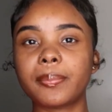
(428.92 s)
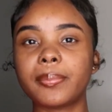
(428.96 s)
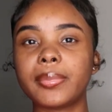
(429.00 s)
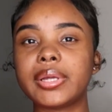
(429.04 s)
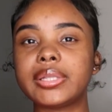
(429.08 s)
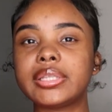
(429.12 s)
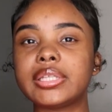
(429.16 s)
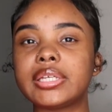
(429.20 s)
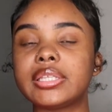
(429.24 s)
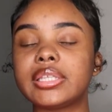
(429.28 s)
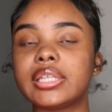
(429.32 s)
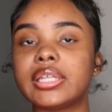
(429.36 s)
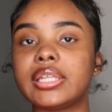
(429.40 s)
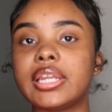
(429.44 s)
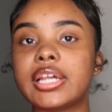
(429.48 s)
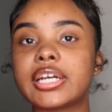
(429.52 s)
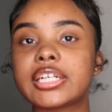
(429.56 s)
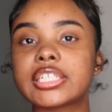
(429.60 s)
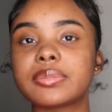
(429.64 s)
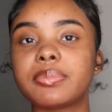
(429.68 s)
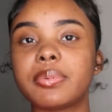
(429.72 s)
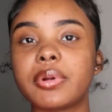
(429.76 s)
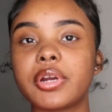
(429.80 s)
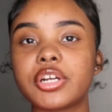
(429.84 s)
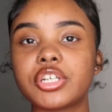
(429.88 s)
And then the
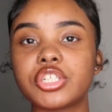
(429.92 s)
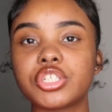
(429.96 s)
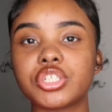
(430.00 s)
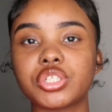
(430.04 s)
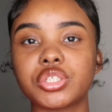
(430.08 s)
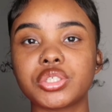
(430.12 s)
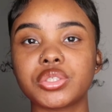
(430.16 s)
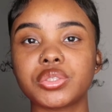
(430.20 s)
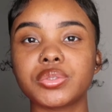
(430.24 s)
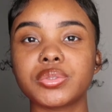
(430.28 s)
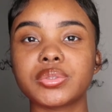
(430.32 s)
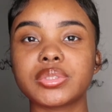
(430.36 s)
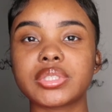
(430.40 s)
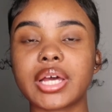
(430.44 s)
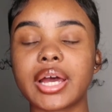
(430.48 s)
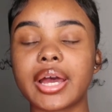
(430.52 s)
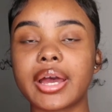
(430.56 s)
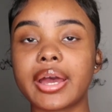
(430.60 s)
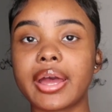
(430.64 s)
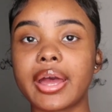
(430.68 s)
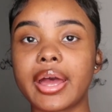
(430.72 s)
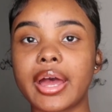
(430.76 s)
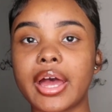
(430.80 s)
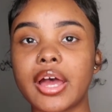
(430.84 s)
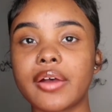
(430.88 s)
next pair of shoes
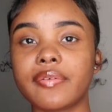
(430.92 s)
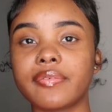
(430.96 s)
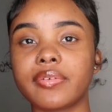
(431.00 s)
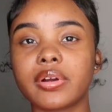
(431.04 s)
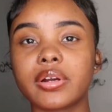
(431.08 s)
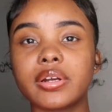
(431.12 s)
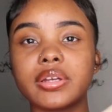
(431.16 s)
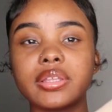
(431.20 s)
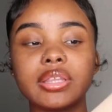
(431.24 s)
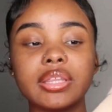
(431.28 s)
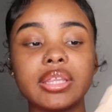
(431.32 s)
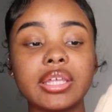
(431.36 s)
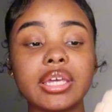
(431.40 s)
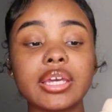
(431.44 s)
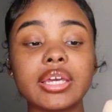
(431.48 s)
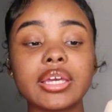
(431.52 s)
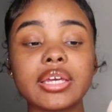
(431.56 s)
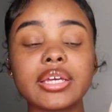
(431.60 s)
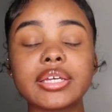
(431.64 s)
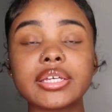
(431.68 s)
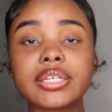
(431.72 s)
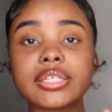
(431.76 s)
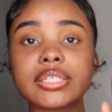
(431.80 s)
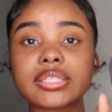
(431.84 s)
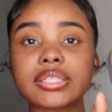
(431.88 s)
I have are
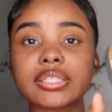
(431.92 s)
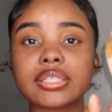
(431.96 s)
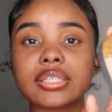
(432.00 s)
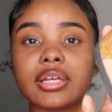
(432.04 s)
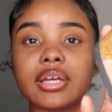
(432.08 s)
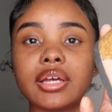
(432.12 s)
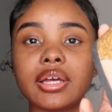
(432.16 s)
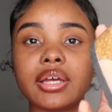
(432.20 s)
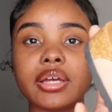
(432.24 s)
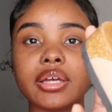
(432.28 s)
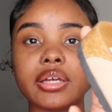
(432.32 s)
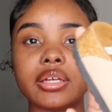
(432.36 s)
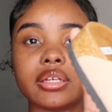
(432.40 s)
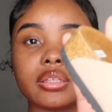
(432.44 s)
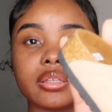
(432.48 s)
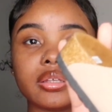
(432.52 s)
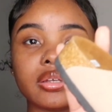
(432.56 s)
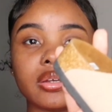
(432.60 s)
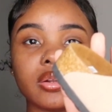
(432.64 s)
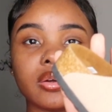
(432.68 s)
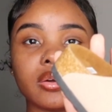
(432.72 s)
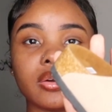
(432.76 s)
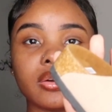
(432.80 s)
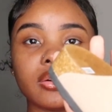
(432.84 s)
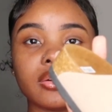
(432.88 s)
these
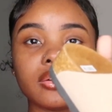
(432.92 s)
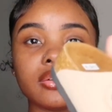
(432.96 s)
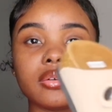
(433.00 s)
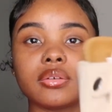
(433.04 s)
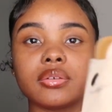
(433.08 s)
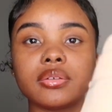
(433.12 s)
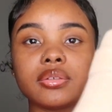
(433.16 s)
little,